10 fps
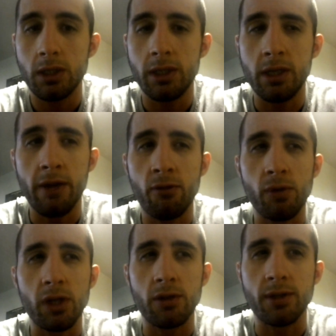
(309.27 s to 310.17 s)
Never
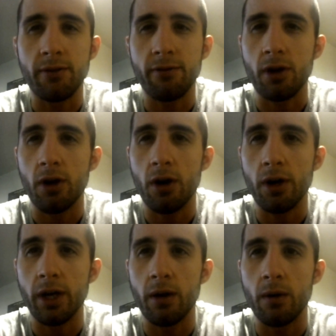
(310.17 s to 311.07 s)
really used it for
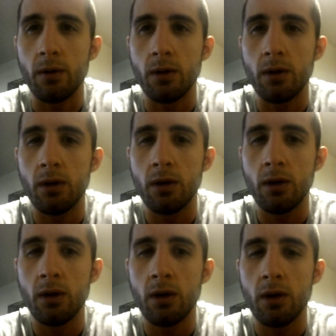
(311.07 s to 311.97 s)
cardio.
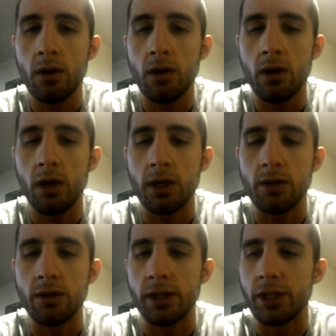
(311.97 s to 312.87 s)
I
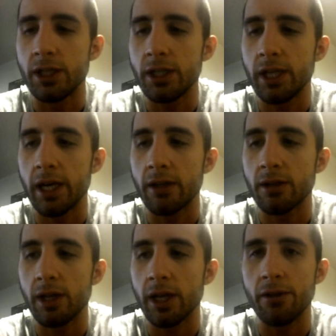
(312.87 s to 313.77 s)
usually just stick
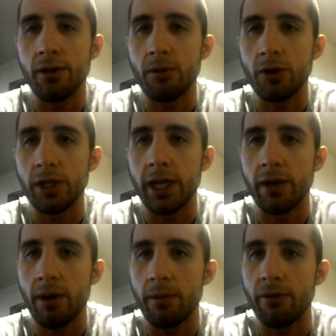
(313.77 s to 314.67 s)
to like a
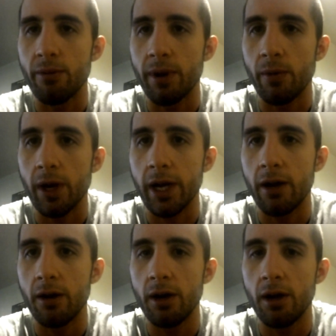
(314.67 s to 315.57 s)
thermogenic right before my
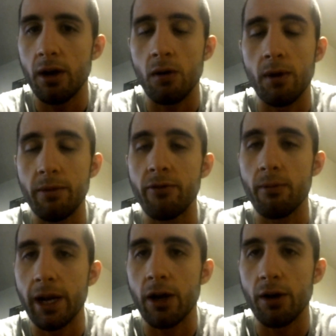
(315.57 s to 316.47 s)
workout, or right
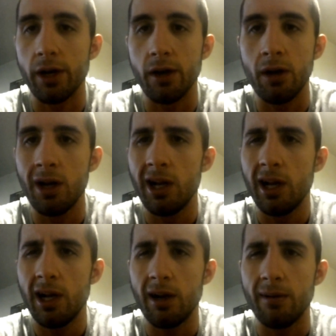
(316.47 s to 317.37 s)
before my cardio.
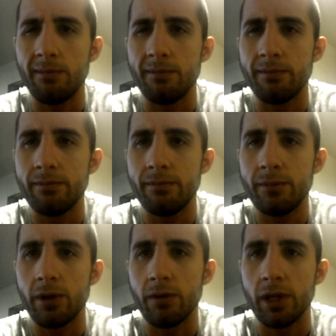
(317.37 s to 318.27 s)
Um,
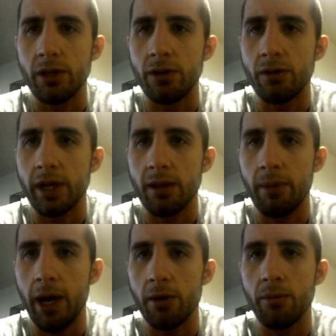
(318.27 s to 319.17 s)
don't really do like the
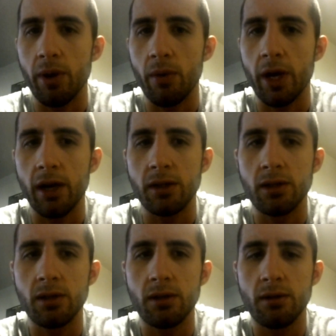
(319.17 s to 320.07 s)
powdered
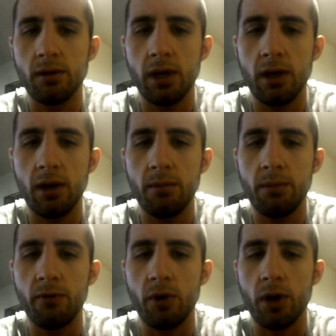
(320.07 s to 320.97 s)
pre-workouts
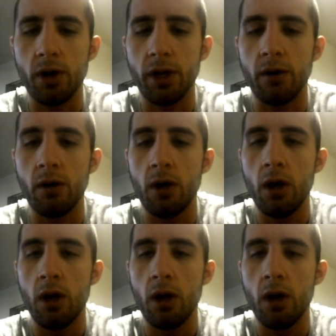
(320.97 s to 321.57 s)
before cardio.